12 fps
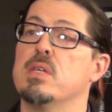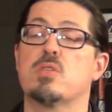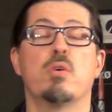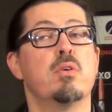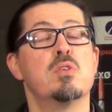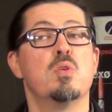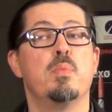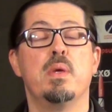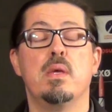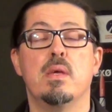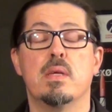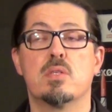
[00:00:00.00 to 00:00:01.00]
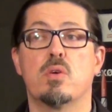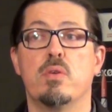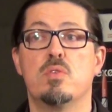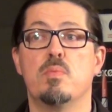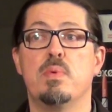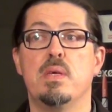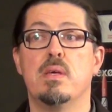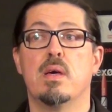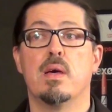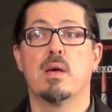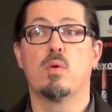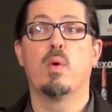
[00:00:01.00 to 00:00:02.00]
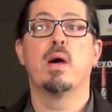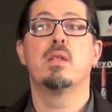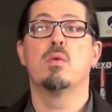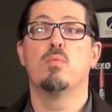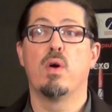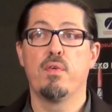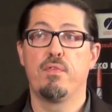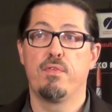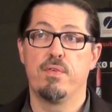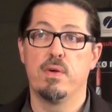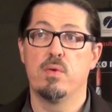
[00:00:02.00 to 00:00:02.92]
it's going to be quite a rough